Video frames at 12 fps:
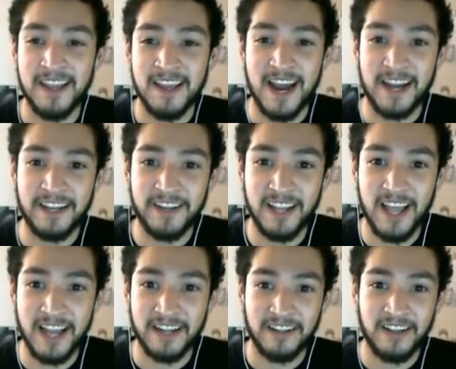I did
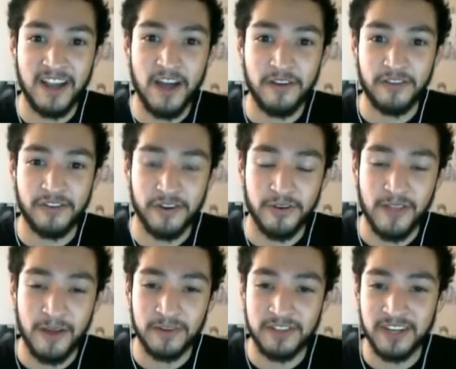like the other two
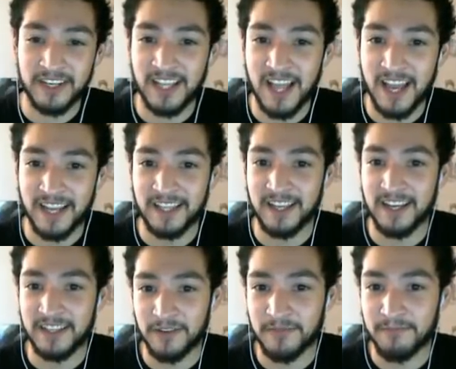that were just like
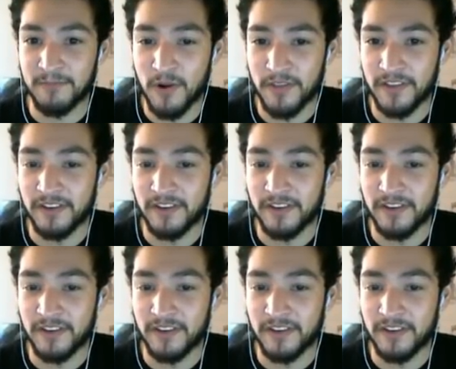this, or more than